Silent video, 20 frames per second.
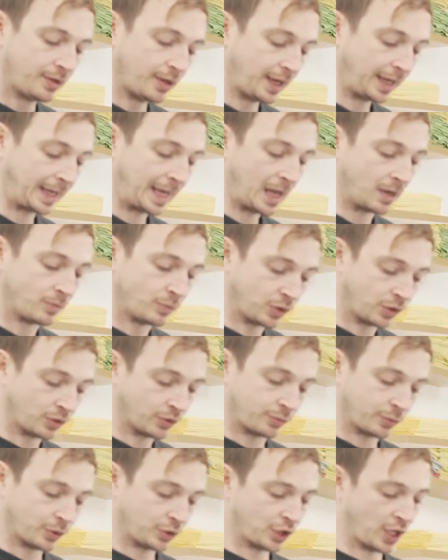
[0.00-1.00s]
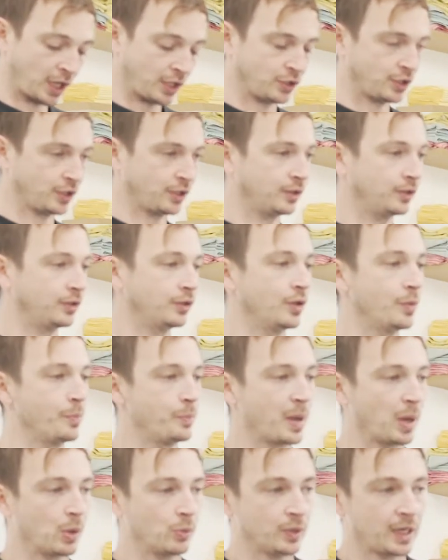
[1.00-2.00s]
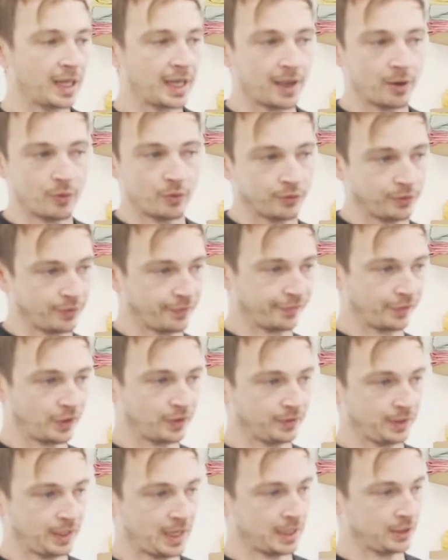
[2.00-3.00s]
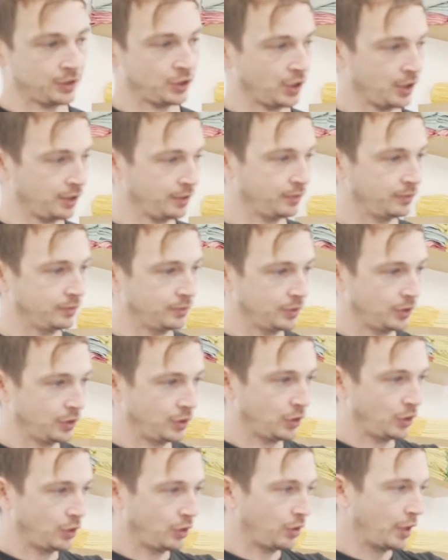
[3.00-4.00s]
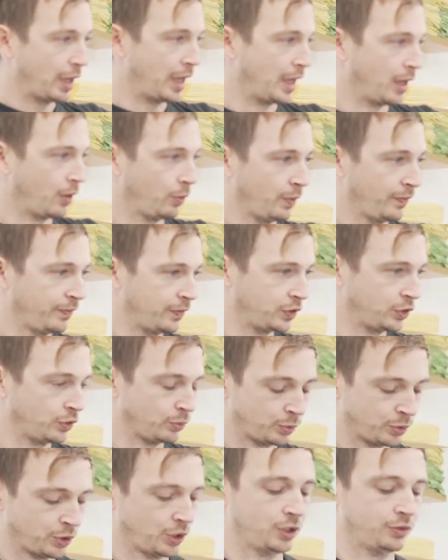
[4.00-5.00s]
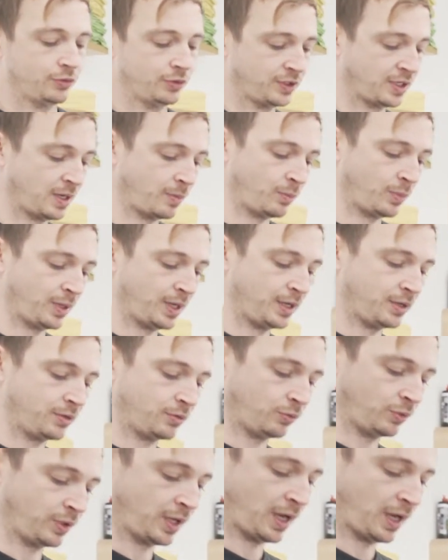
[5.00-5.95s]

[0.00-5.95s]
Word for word: Again, because we're changing the belt layout on the front of the engine uh, with the supercharger assembly, we